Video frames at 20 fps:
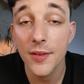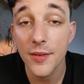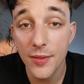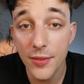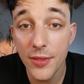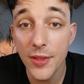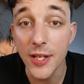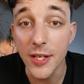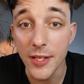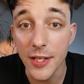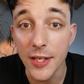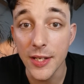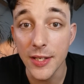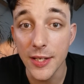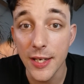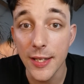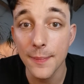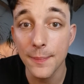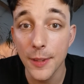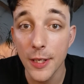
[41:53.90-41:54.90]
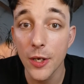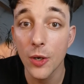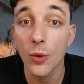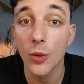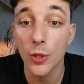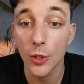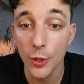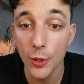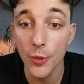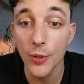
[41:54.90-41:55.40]
Thinking deeply
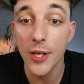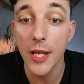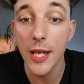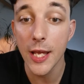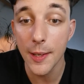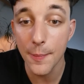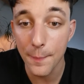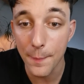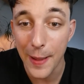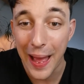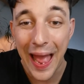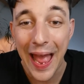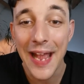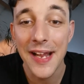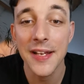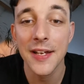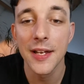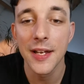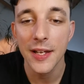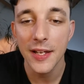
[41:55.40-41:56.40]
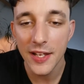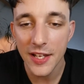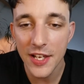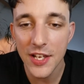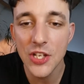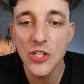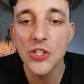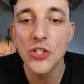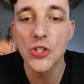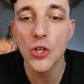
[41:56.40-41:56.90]
or looking back
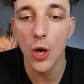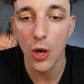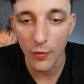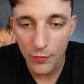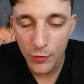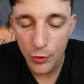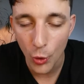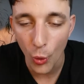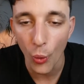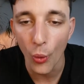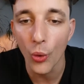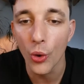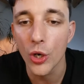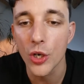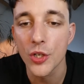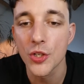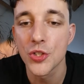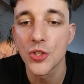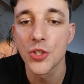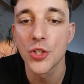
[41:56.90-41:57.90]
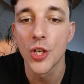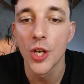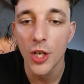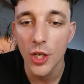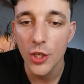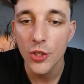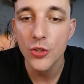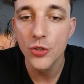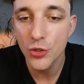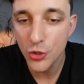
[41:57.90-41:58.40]
is, of course,
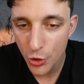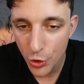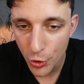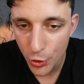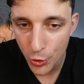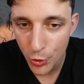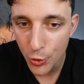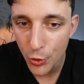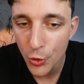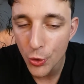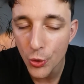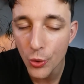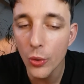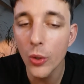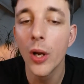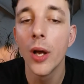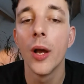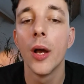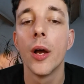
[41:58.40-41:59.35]
to